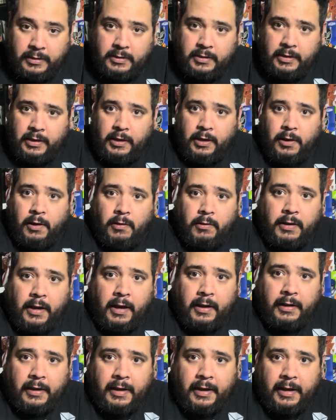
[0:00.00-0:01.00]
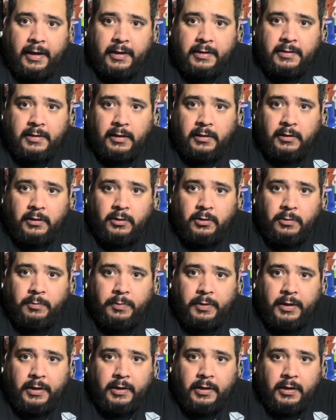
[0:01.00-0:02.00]
Zeo kind of has a little
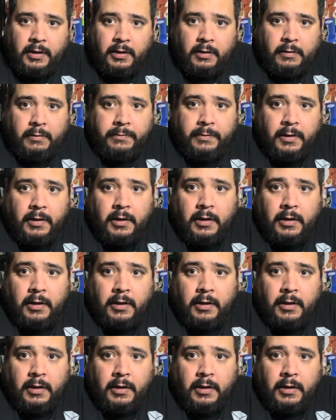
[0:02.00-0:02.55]
bit of